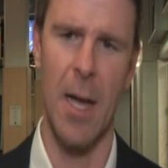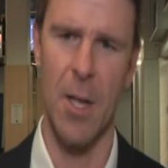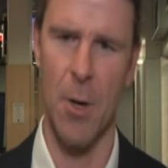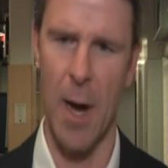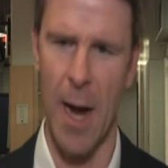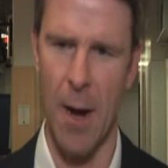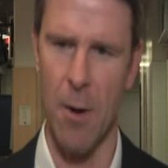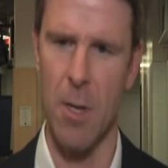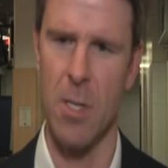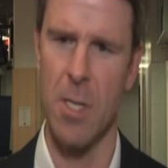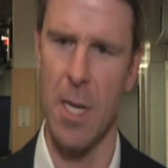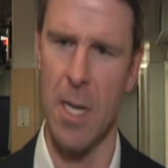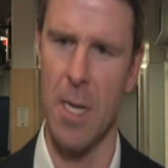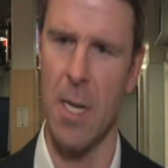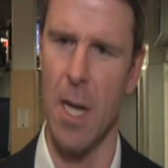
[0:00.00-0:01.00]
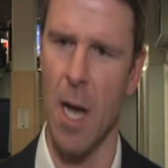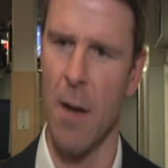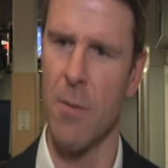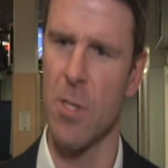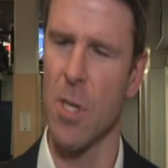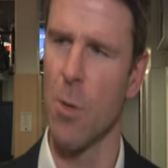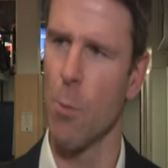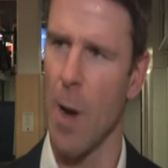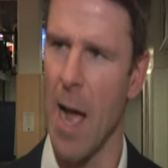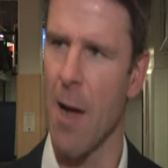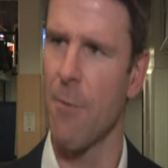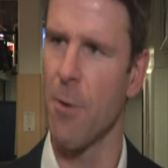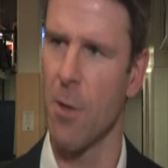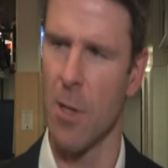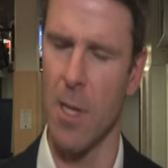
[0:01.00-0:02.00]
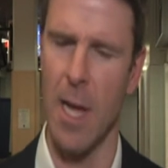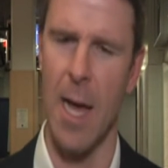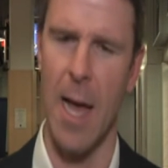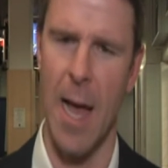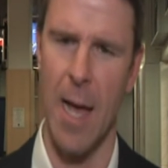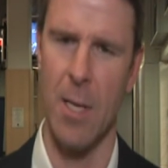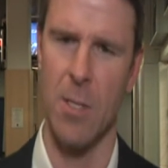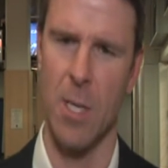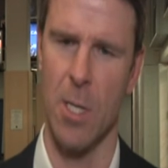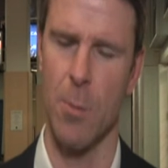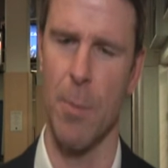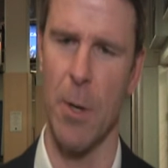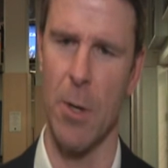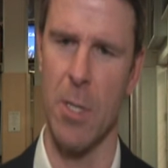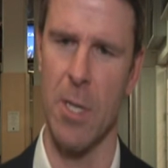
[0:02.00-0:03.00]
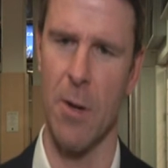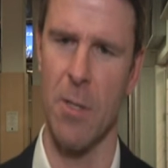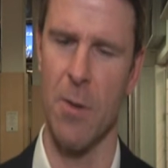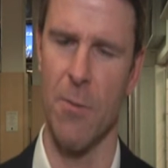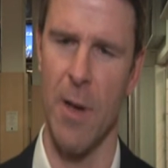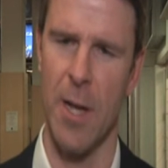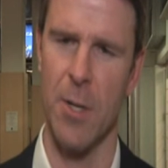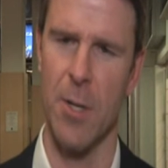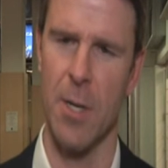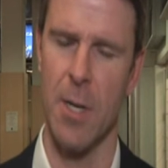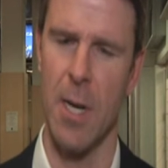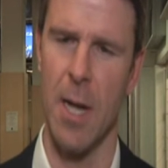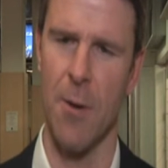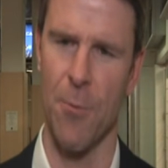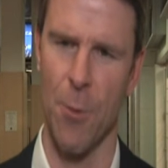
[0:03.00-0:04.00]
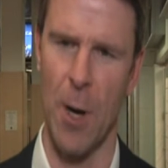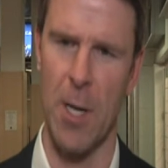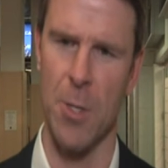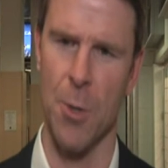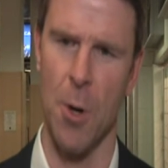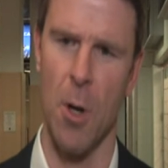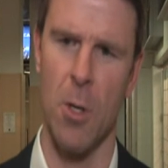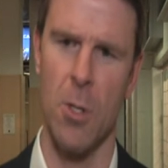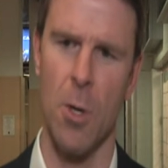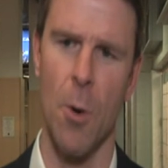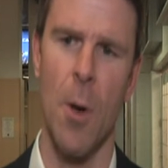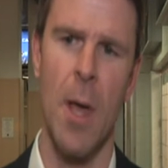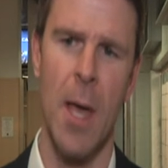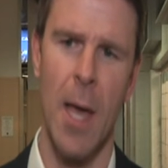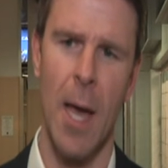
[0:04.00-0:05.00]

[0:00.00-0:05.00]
your Harrison, obviously Raffle has experience there as a veteran, Fraser also.